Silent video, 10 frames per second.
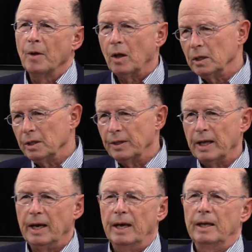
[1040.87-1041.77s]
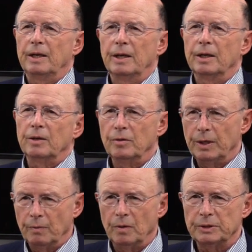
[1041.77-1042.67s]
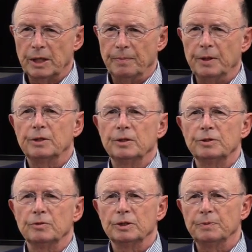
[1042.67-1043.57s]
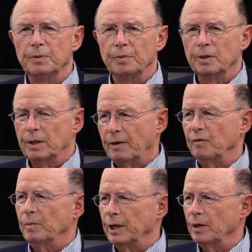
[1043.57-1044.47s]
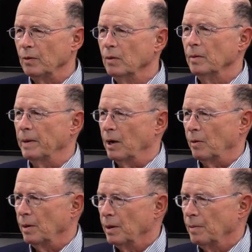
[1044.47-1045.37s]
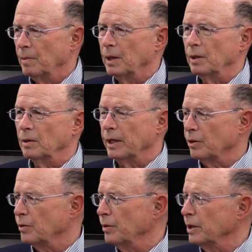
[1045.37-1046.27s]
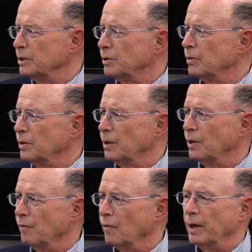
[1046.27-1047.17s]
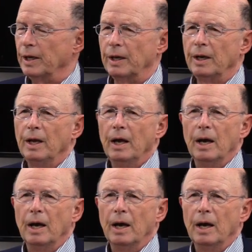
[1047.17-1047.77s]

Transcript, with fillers: All of that, including what was happening to the Jewish people that everybody knew about in the late 30s, you couldn't avoid it.